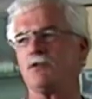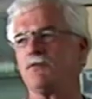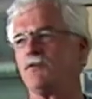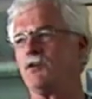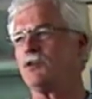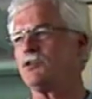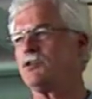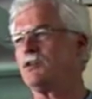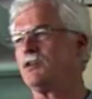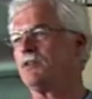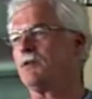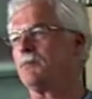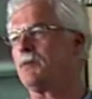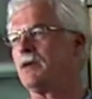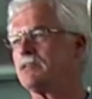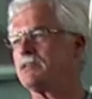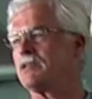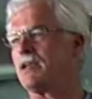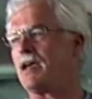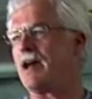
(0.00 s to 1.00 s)
efficient, the
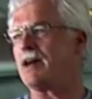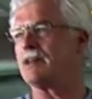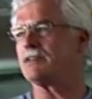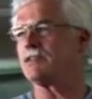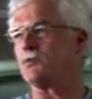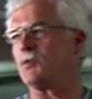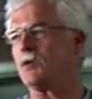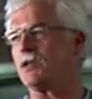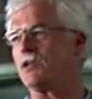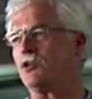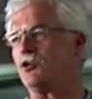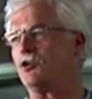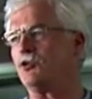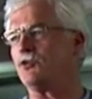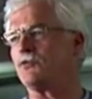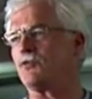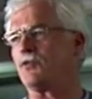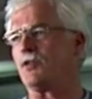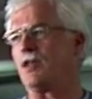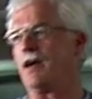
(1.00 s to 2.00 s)
best gas that we can
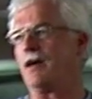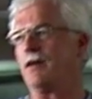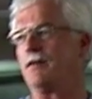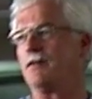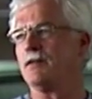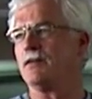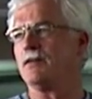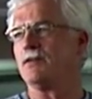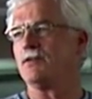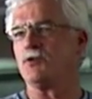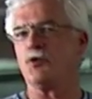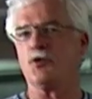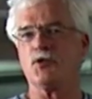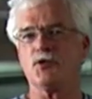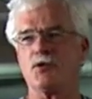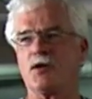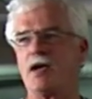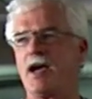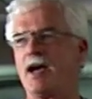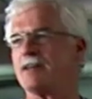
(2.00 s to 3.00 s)
use for that. No
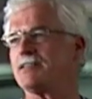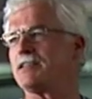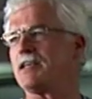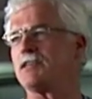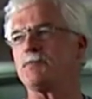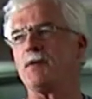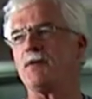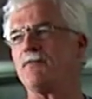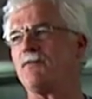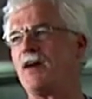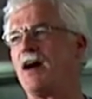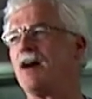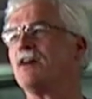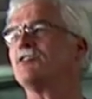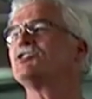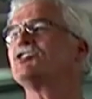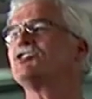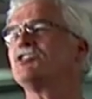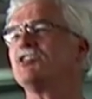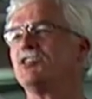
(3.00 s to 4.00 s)
other gas has been
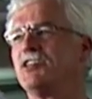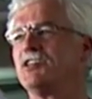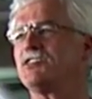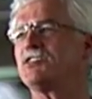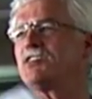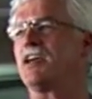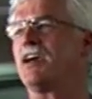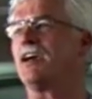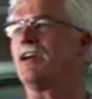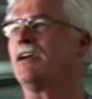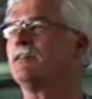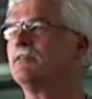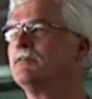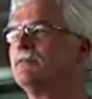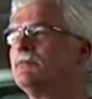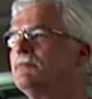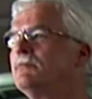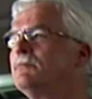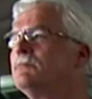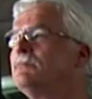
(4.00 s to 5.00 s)
found to this day.
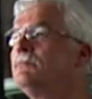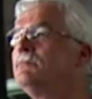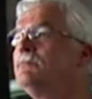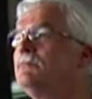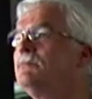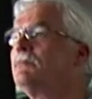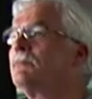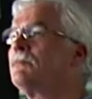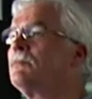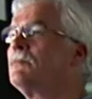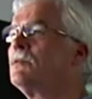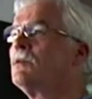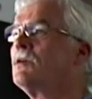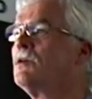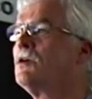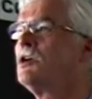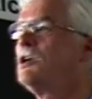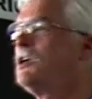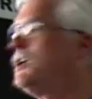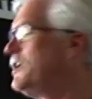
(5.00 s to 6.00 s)
Hmm?
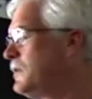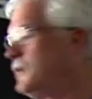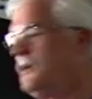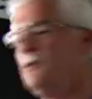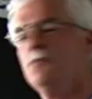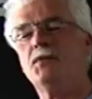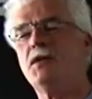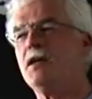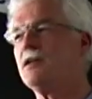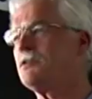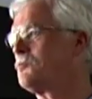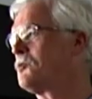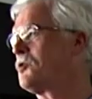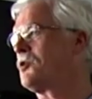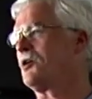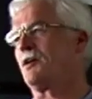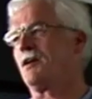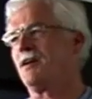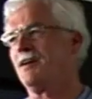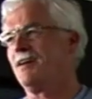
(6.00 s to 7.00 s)
Helium doesn't
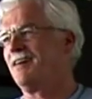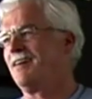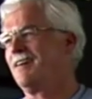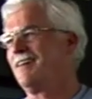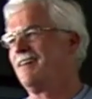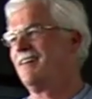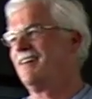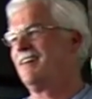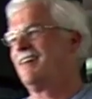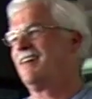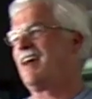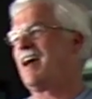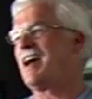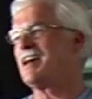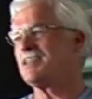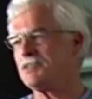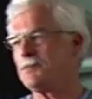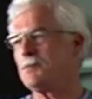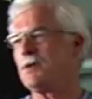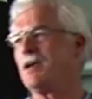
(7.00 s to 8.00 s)
work.
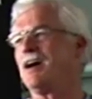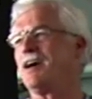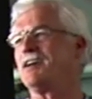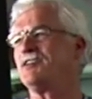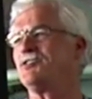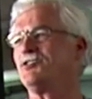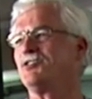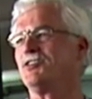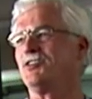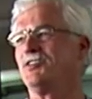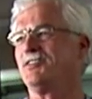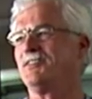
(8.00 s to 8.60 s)
Has to be hydrogen.